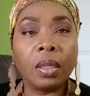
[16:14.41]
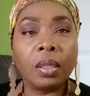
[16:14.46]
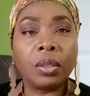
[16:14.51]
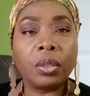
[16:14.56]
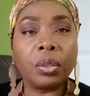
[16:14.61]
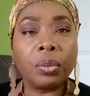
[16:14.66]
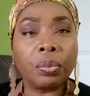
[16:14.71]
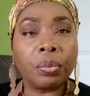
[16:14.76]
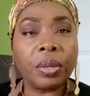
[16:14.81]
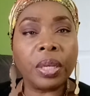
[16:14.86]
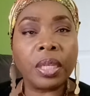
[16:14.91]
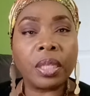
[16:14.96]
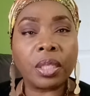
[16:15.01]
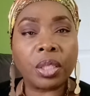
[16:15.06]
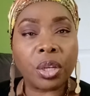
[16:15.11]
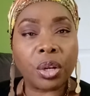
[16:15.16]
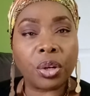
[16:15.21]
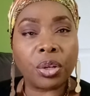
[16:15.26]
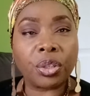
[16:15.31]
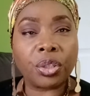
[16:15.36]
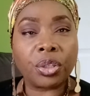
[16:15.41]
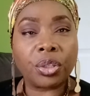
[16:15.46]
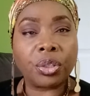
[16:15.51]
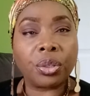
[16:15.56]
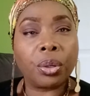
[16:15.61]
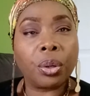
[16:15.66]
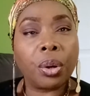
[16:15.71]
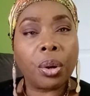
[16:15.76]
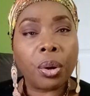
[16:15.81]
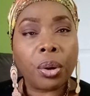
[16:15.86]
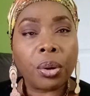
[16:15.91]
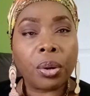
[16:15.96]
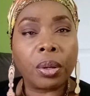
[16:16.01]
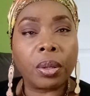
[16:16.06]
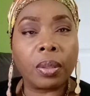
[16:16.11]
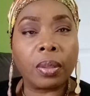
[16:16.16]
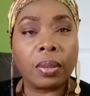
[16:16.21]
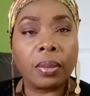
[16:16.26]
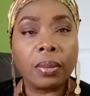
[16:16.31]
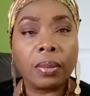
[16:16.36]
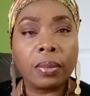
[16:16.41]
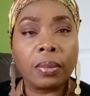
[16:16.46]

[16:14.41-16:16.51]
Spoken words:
to research, to learn.